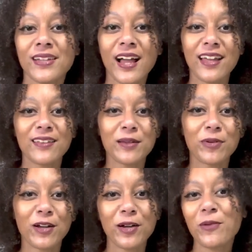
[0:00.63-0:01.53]
Hi
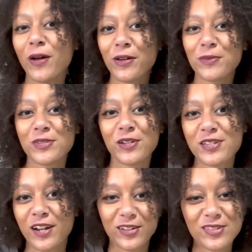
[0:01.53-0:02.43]
Libra, welcome to your
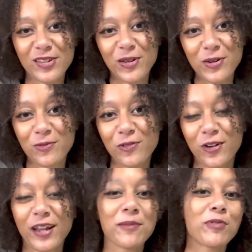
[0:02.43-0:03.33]
Tarotscope for
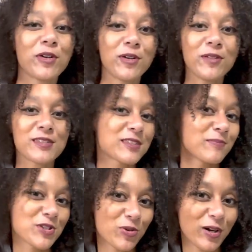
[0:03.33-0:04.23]
April. It's
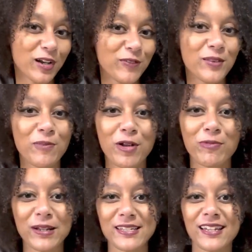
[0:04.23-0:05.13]
Majori from the
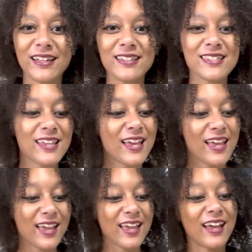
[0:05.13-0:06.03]
Priestess,
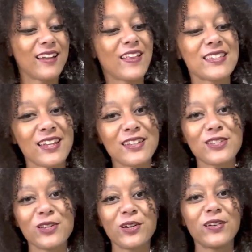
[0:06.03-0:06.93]
and let's get
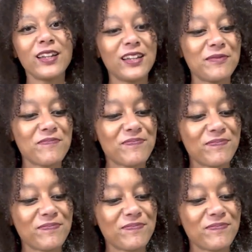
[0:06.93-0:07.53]
into your reading.